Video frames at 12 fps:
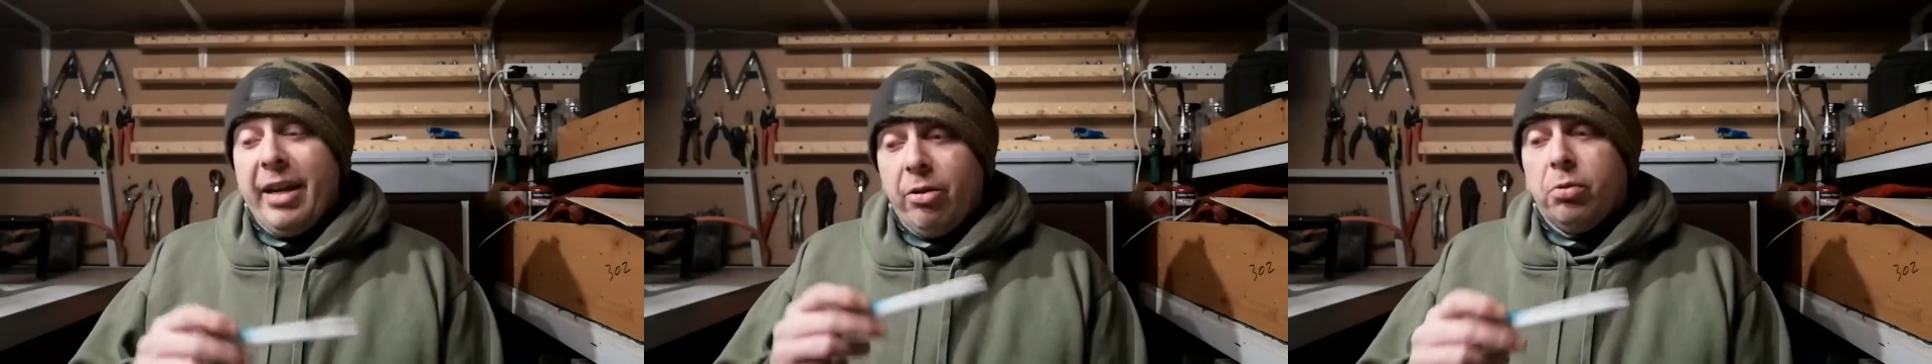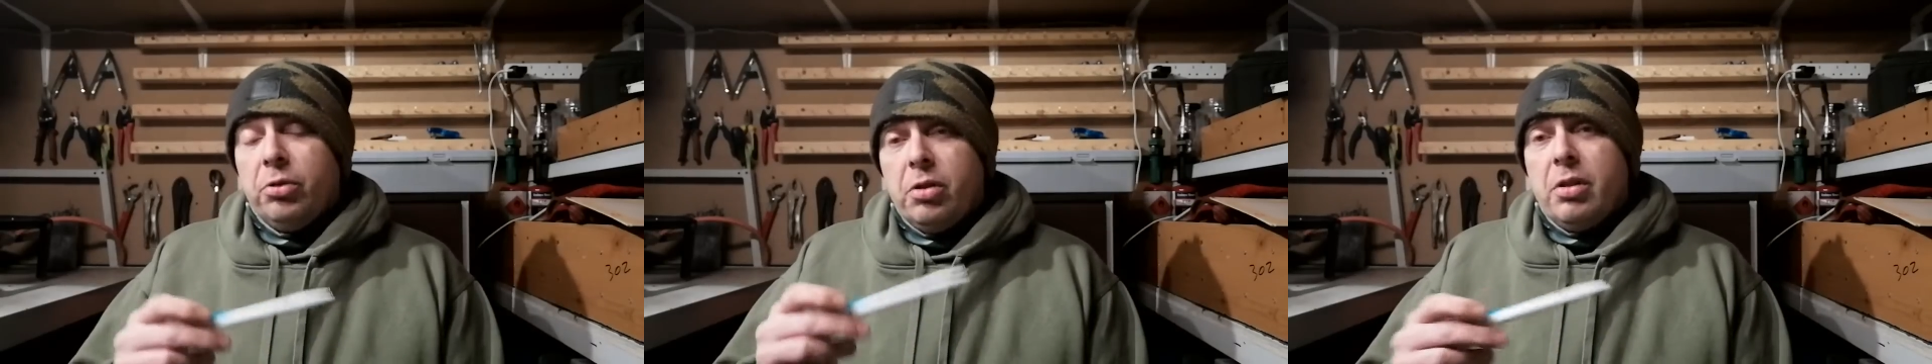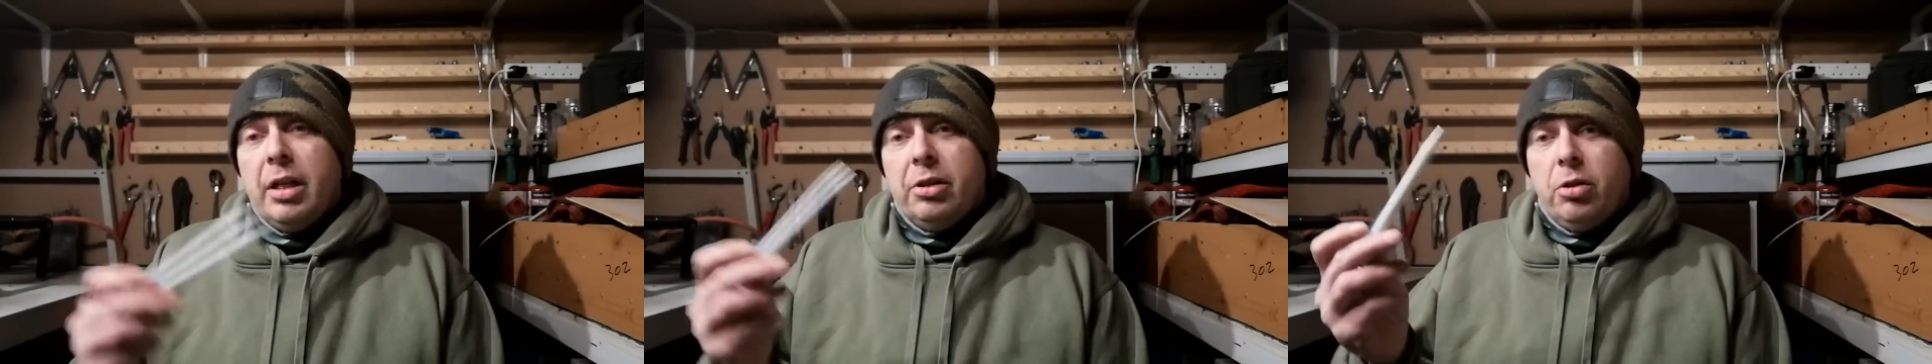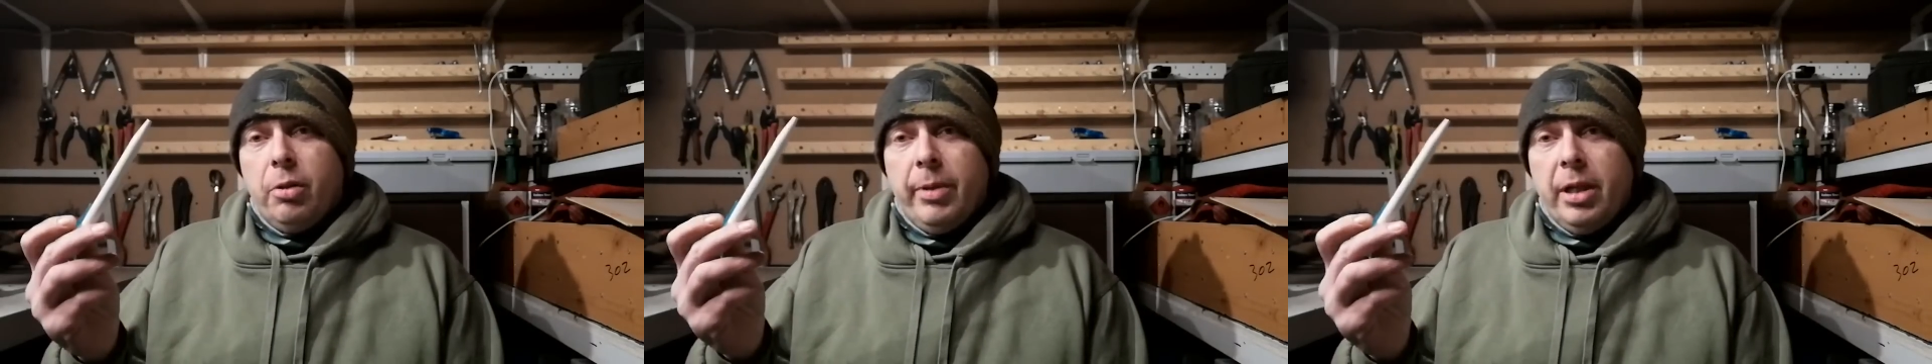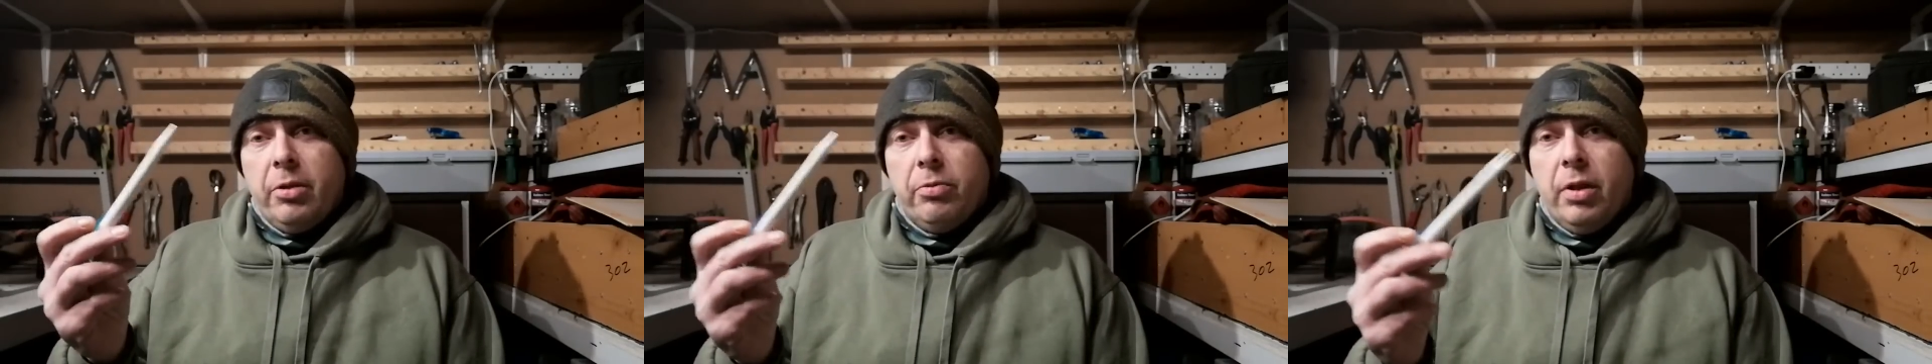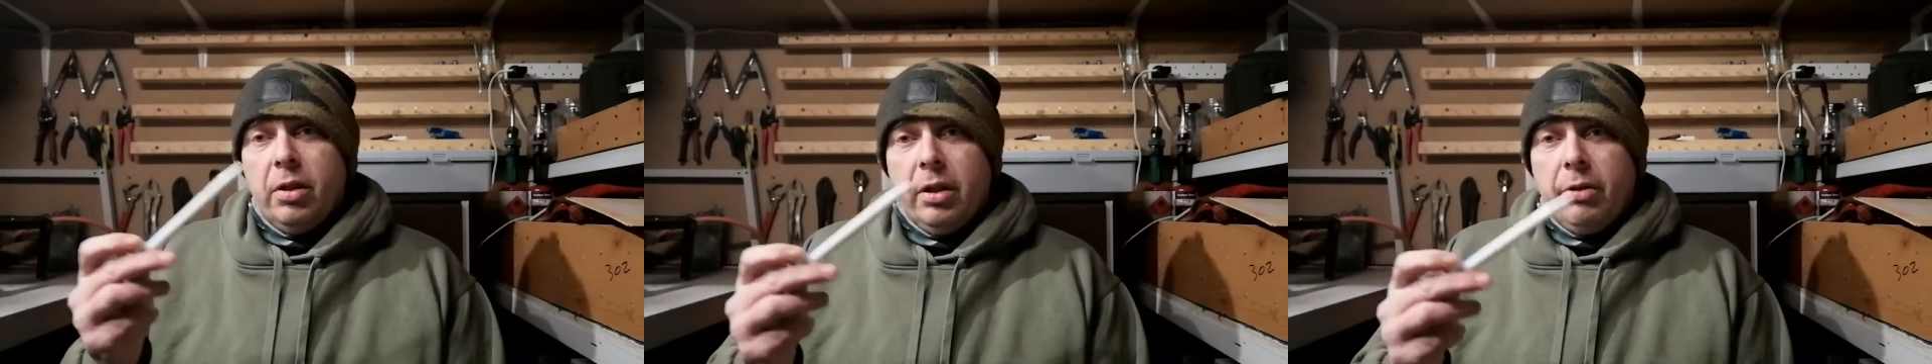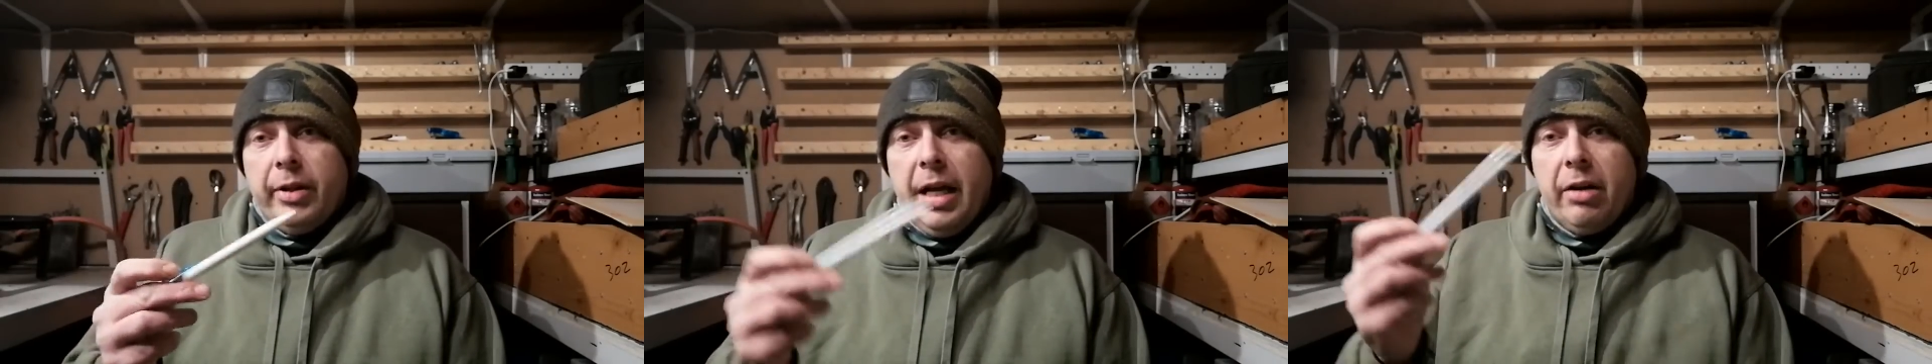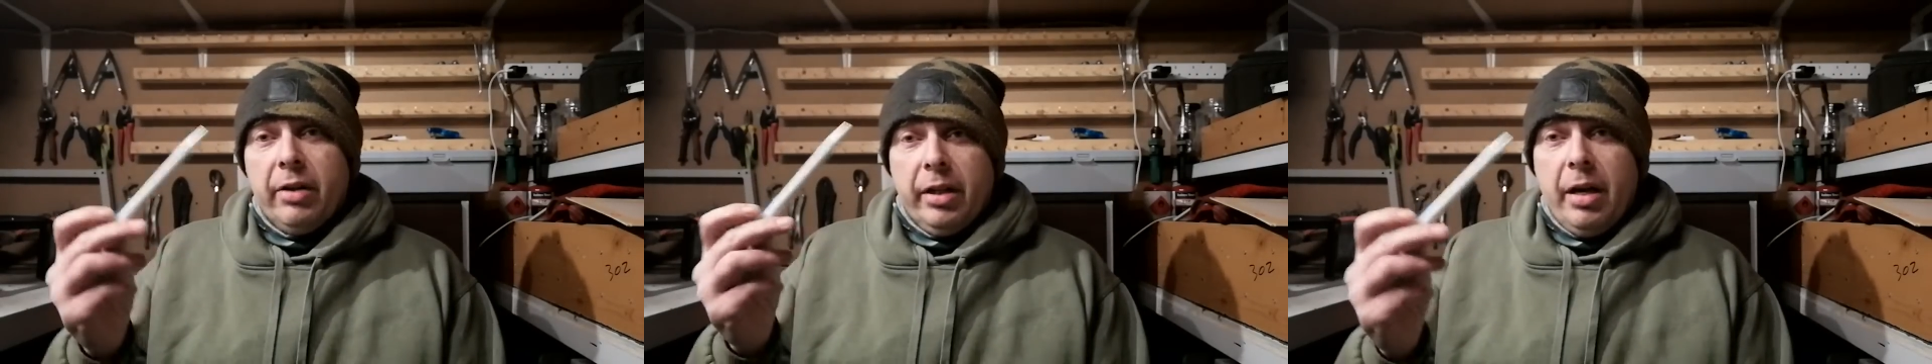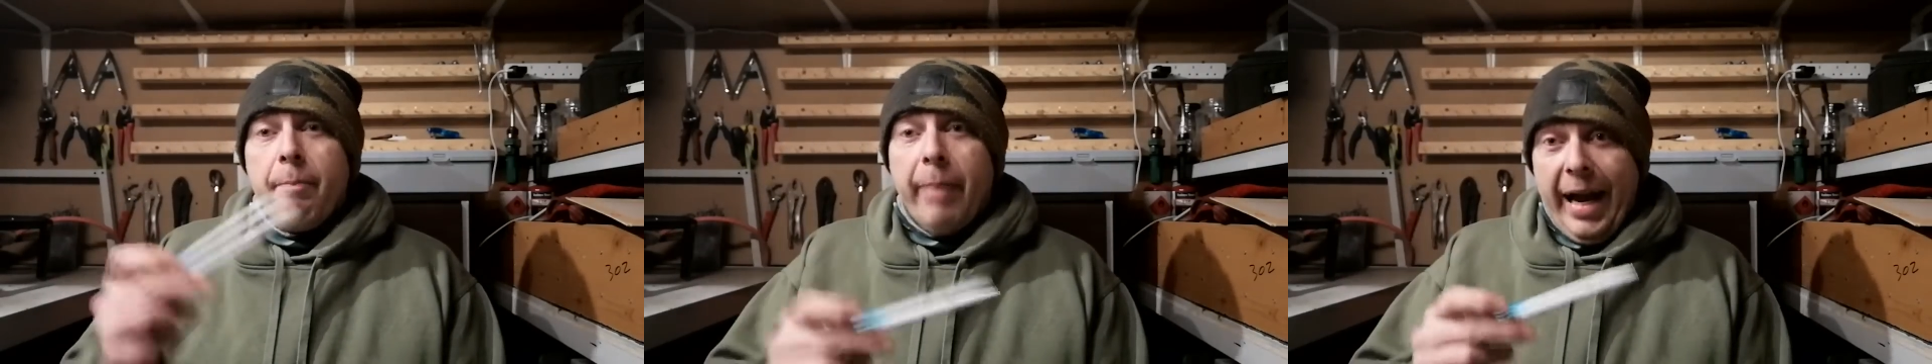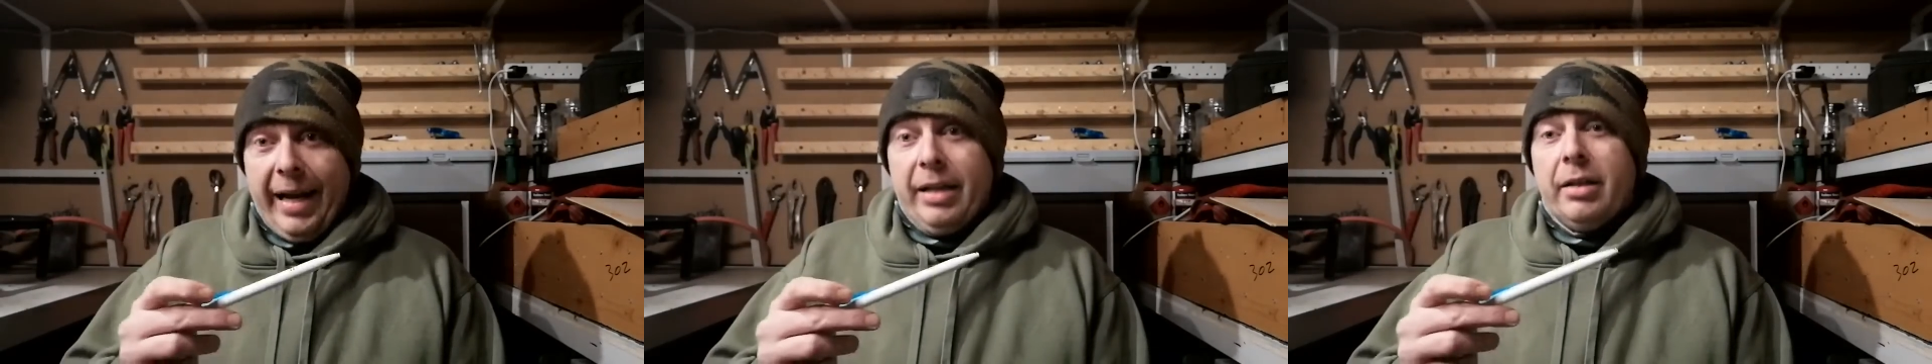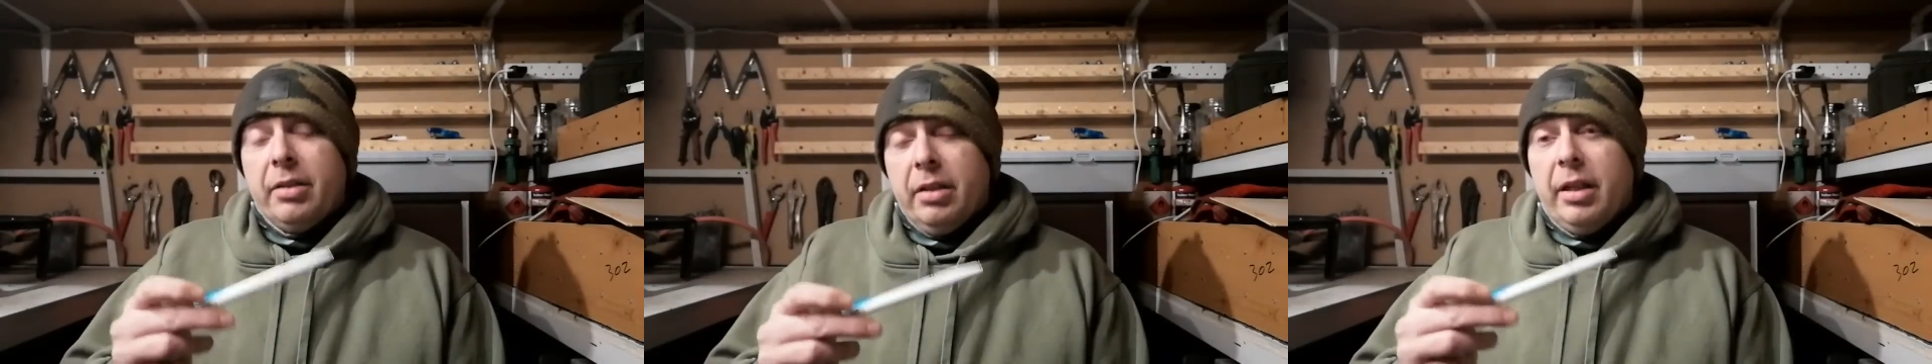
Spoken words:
it will just literally be the rod go down and then bang,